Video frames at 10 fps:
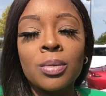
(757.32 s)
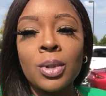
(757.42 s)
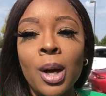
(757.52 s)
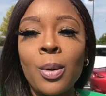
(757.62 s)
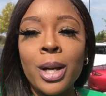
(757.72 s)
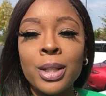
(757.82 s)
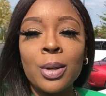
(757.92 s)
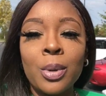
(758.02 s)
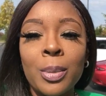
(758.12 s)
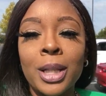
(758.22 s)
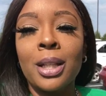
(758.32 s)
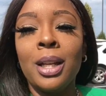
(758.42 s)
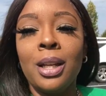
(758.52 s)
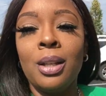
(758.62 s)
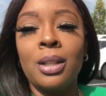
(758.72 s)
All right, so we're about to
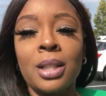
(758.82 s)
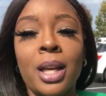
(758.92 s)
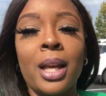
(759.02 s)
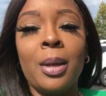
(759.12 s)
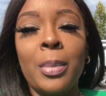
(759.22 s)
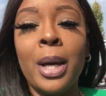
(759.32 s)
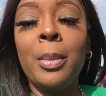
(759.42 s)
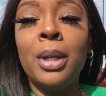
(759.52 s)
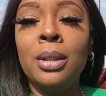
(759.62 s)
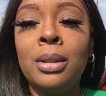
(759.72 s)
head to Alabama.